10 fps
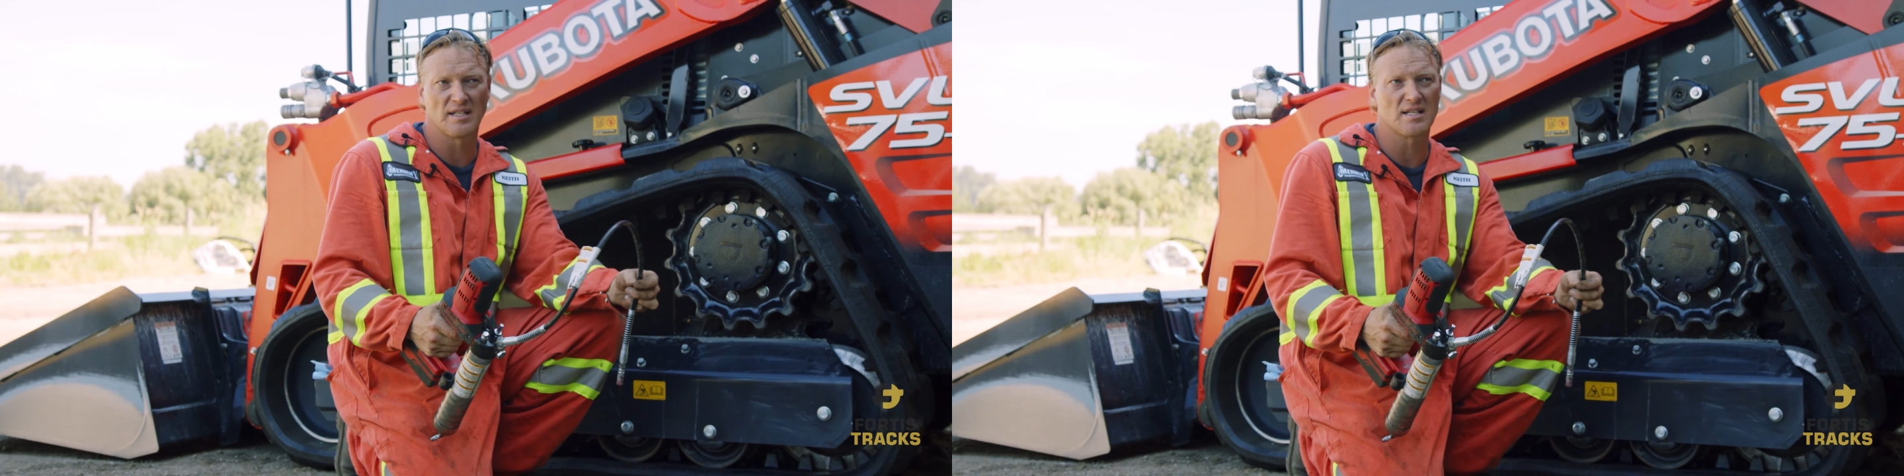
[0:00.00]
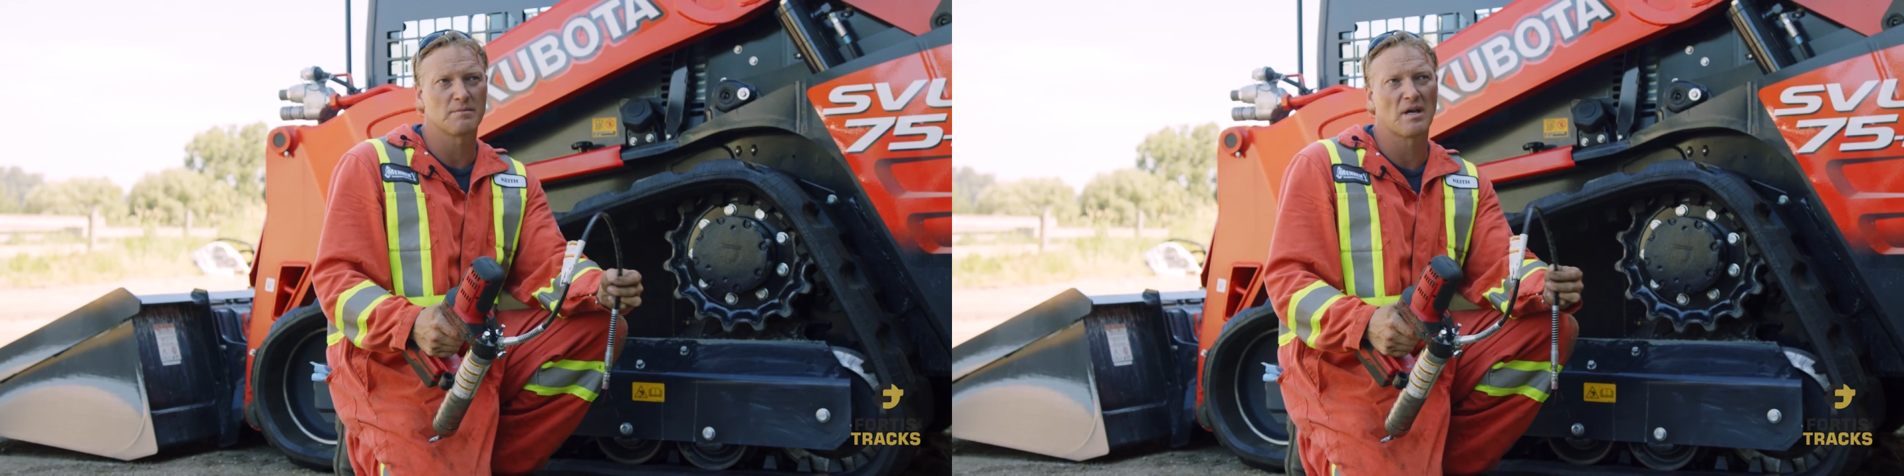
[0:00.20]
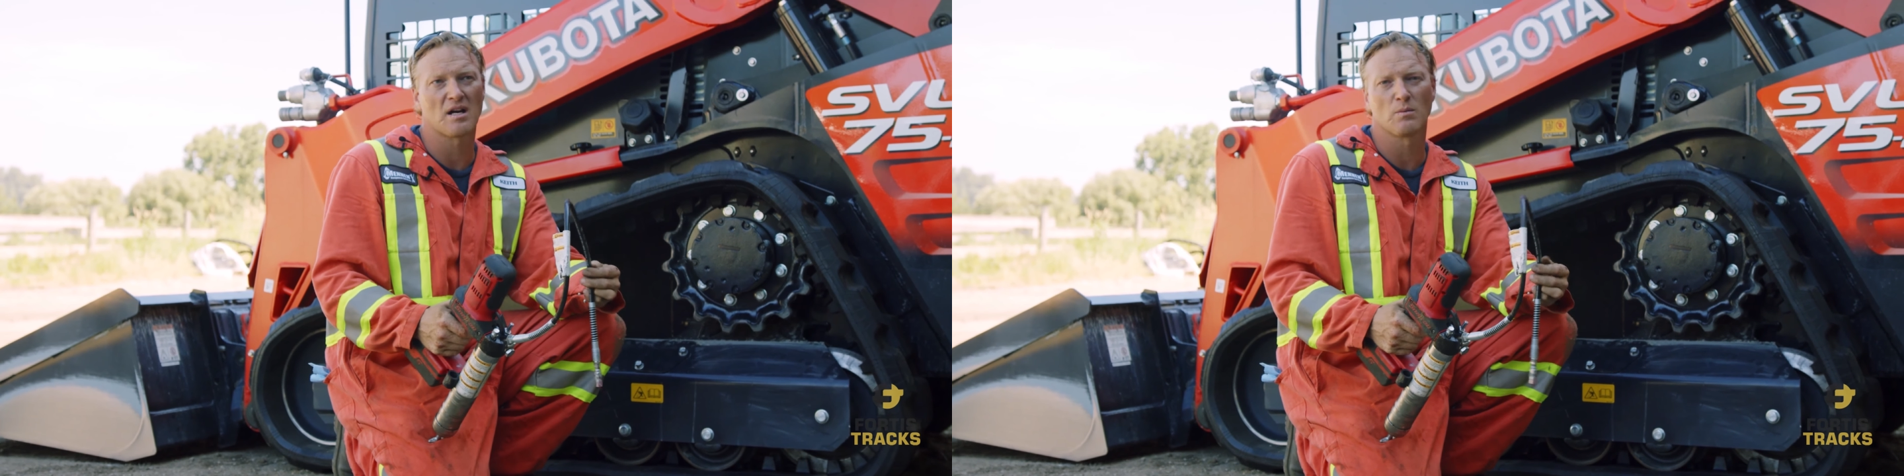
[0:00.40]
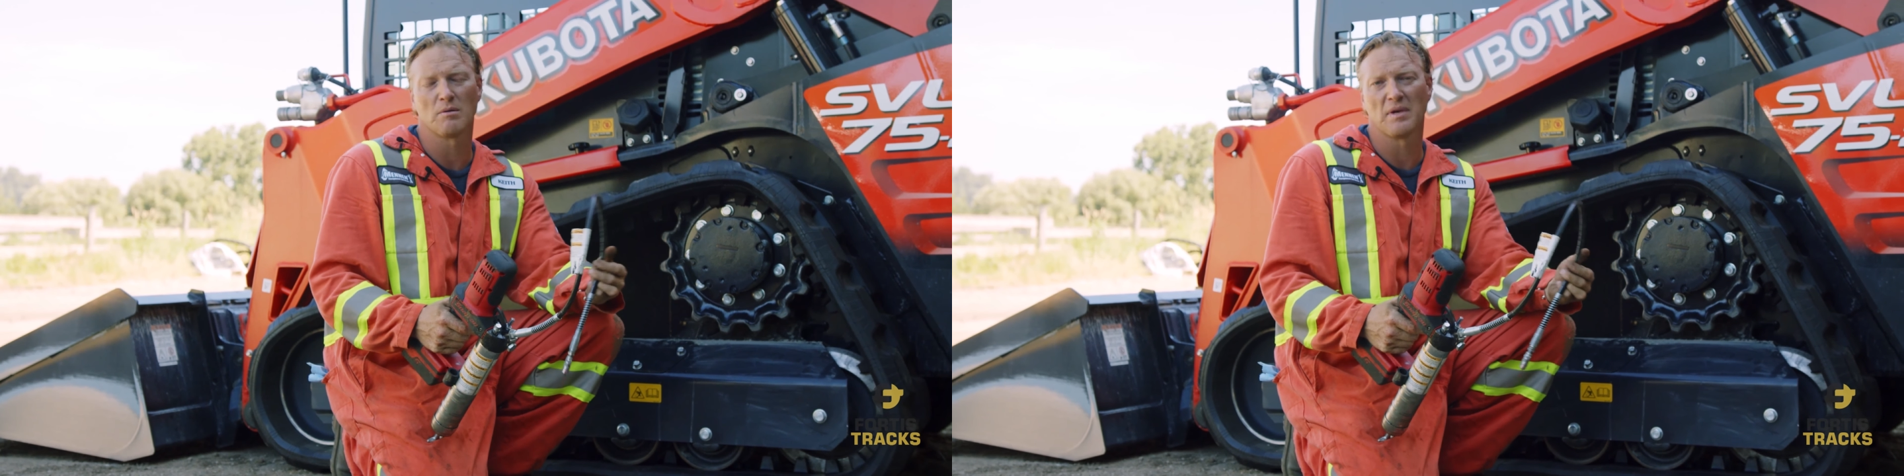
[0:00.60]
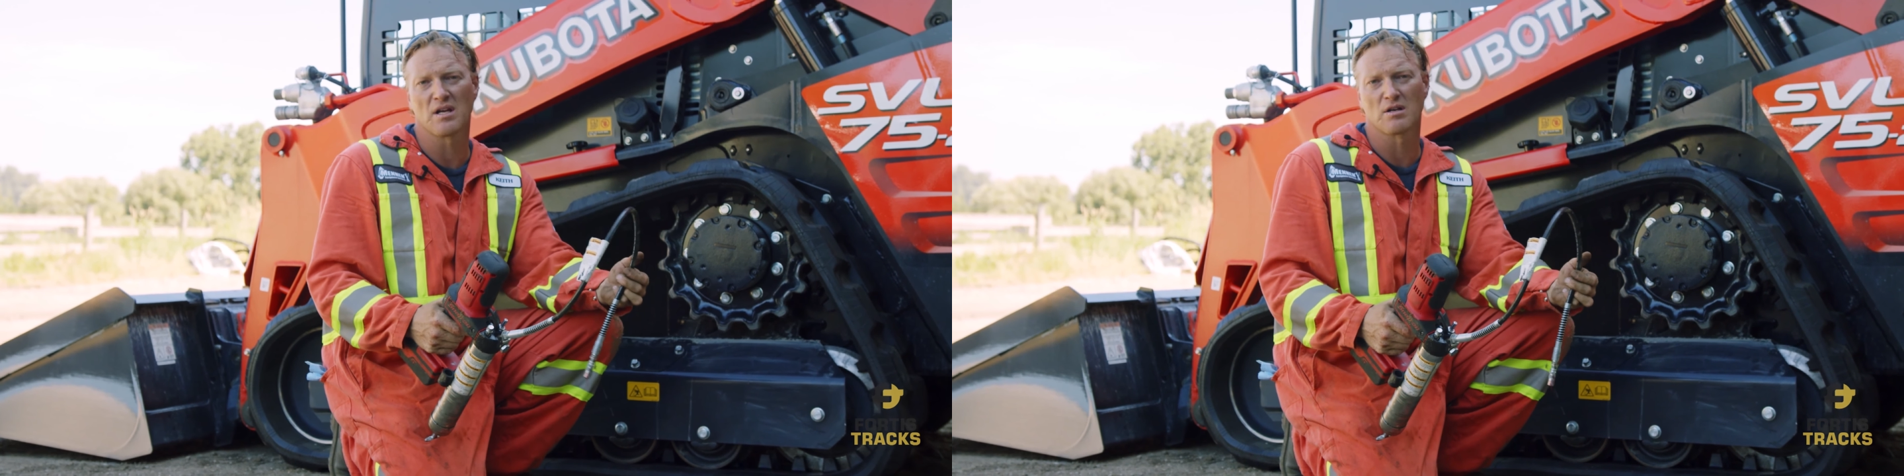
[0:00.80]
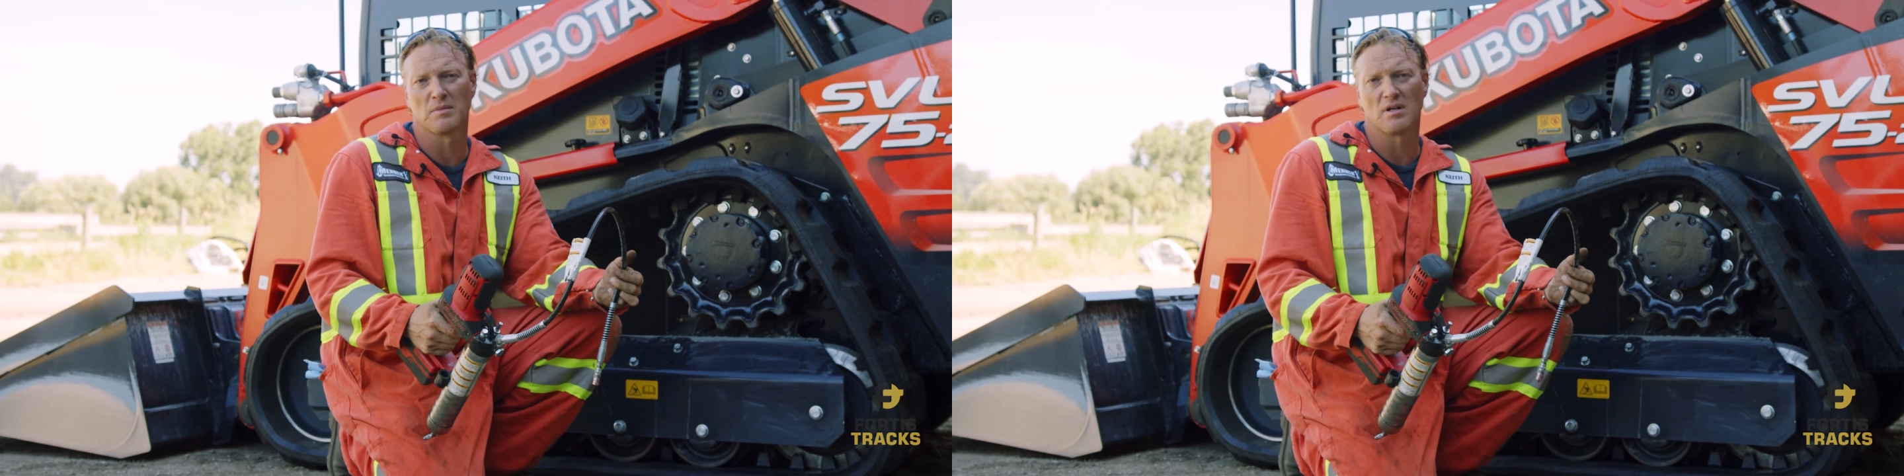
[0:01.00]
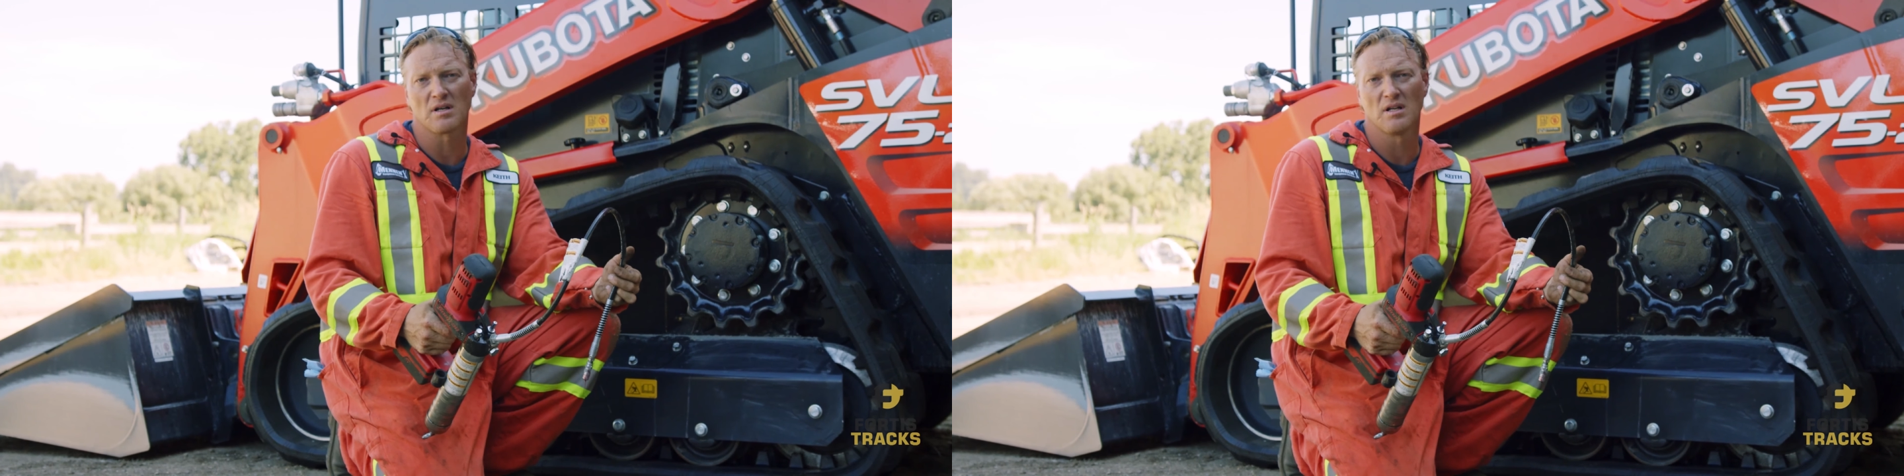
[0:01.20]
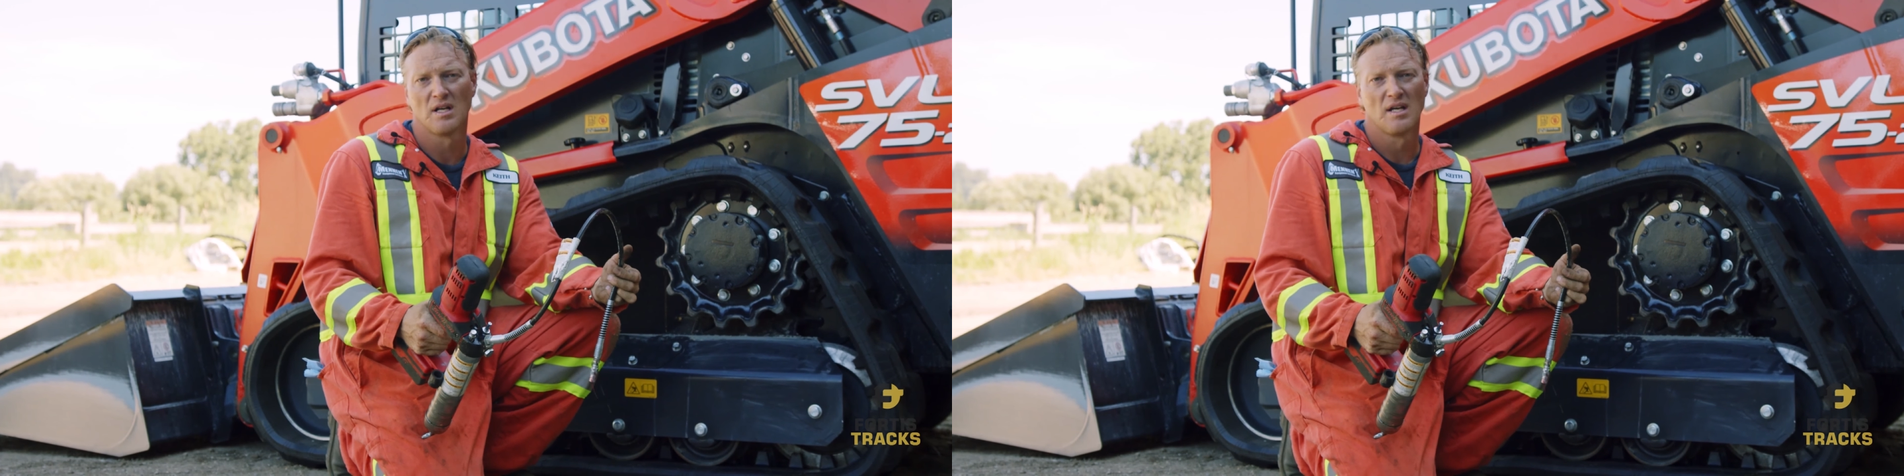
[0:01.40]
It doesn't matter what make or
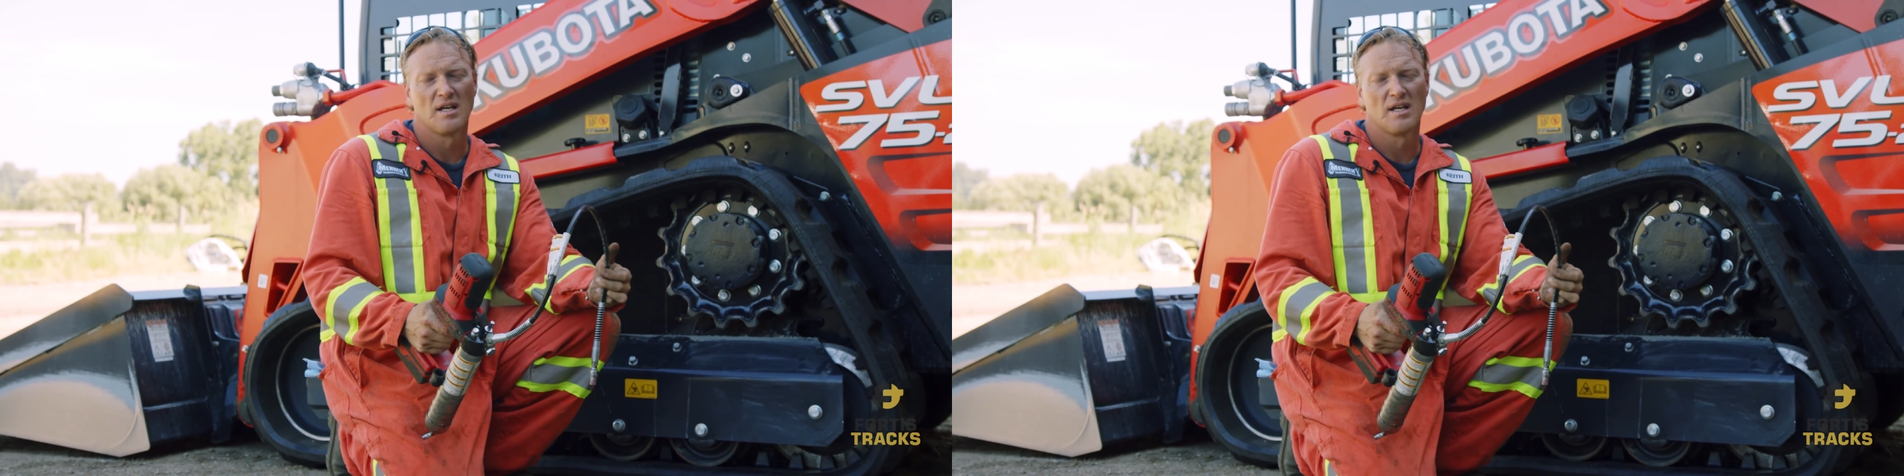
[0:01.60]
model.